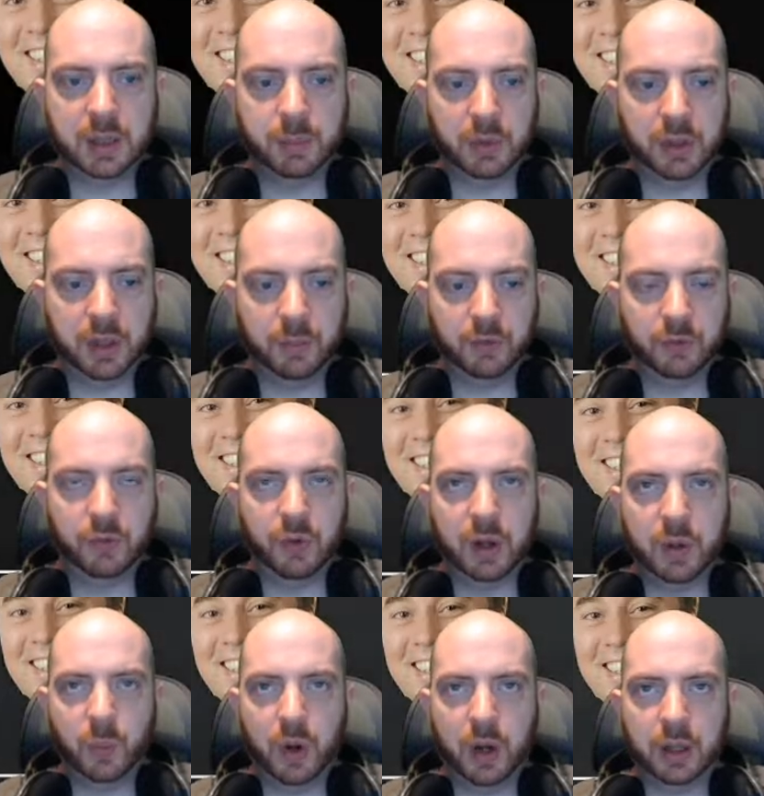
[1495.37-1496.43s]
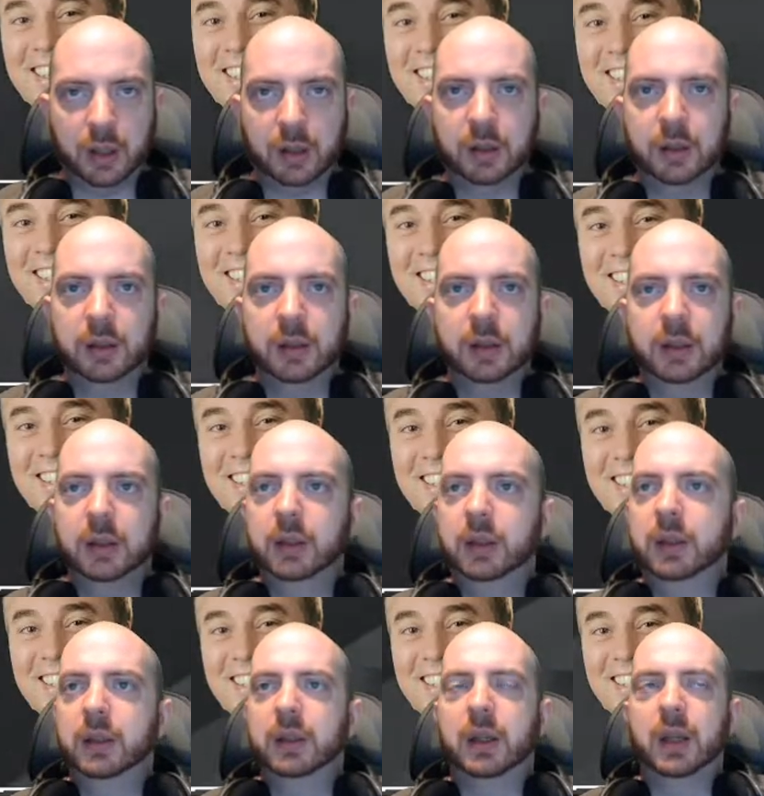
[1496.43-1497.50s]
in with them for a while.
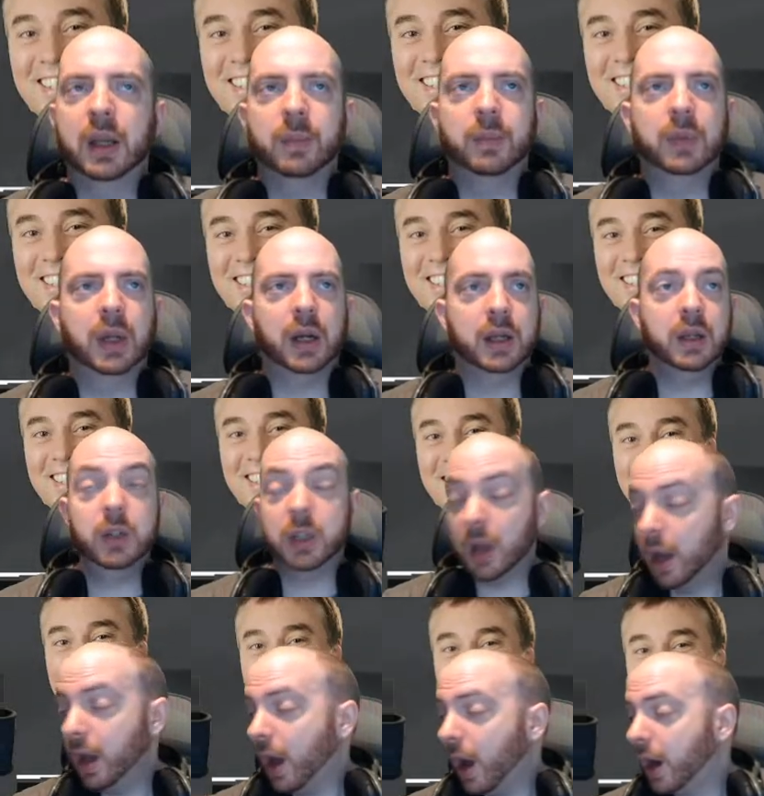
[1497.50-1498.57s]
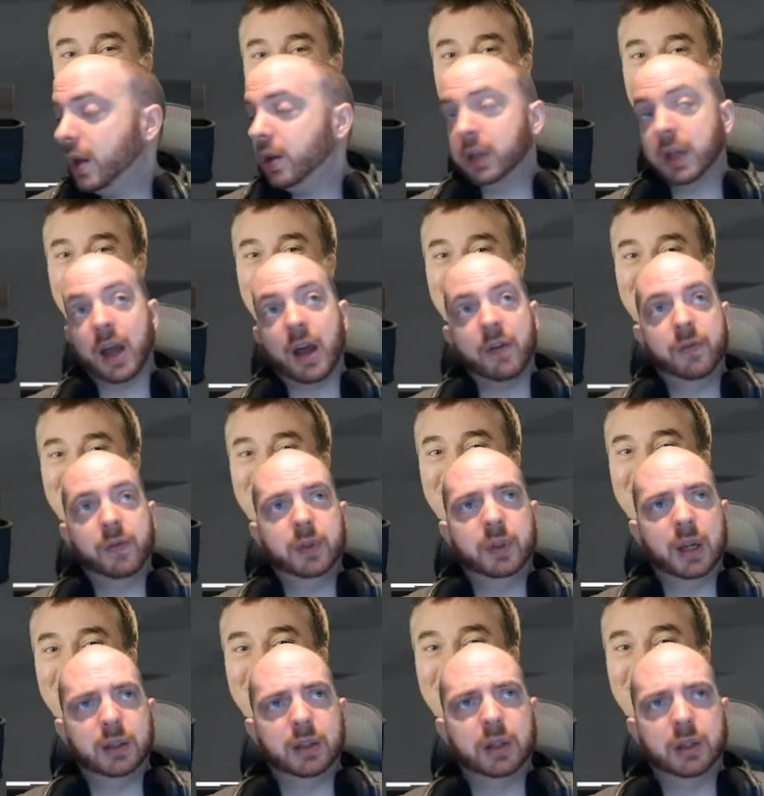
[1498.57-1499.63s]
I used to have
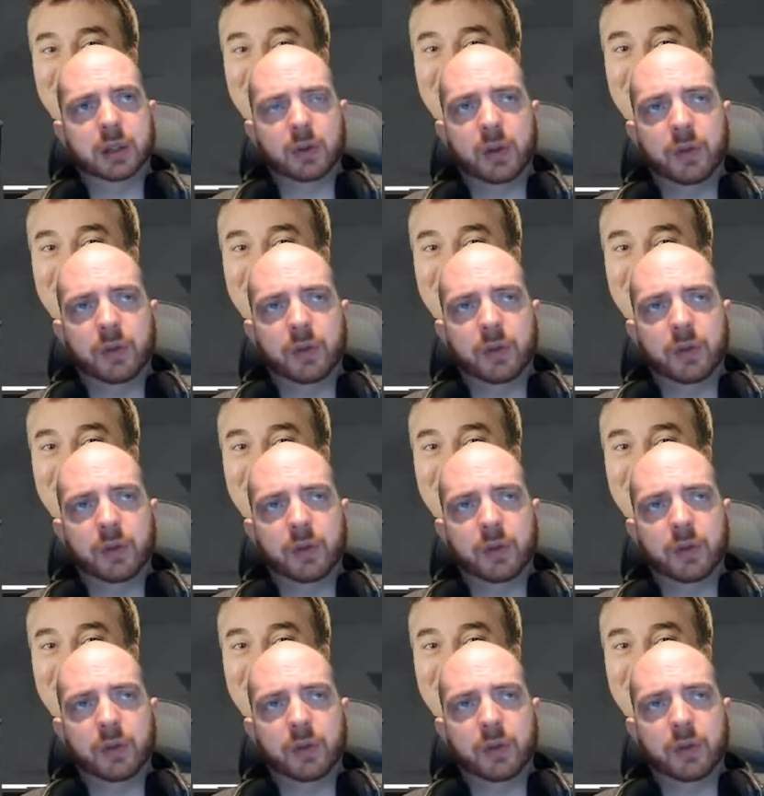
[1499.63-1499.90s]
such a sort